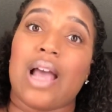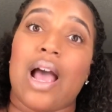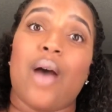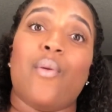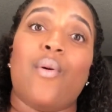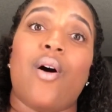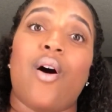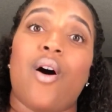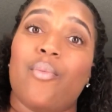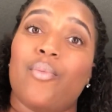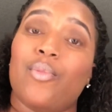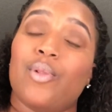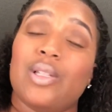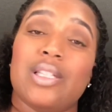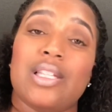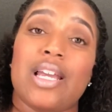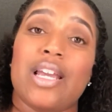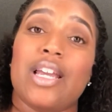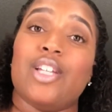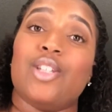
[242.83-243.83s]
I will
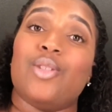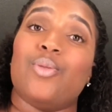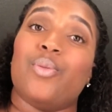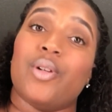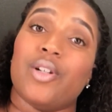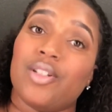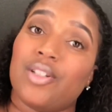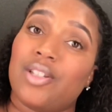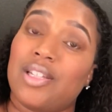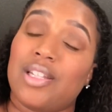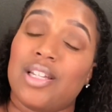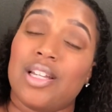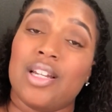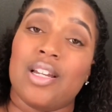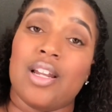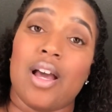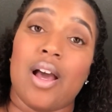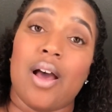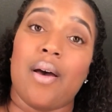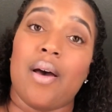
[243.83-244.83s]
almost say is worse
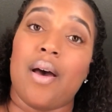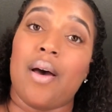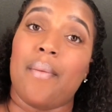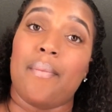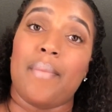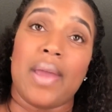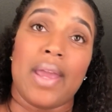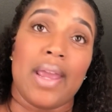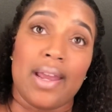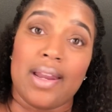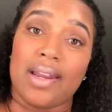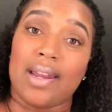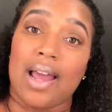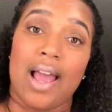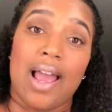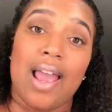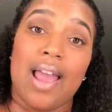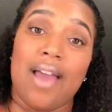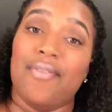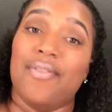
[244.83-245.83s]
than a man
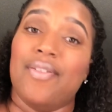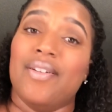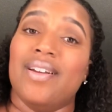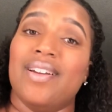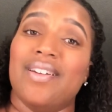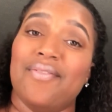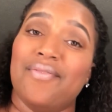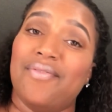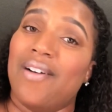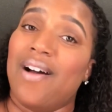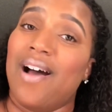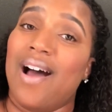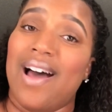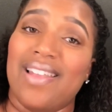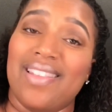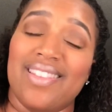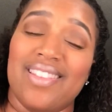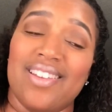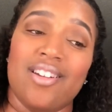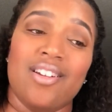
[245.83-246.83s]
not having a
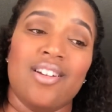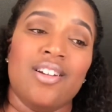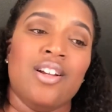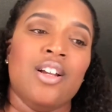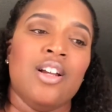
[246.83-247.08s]
father,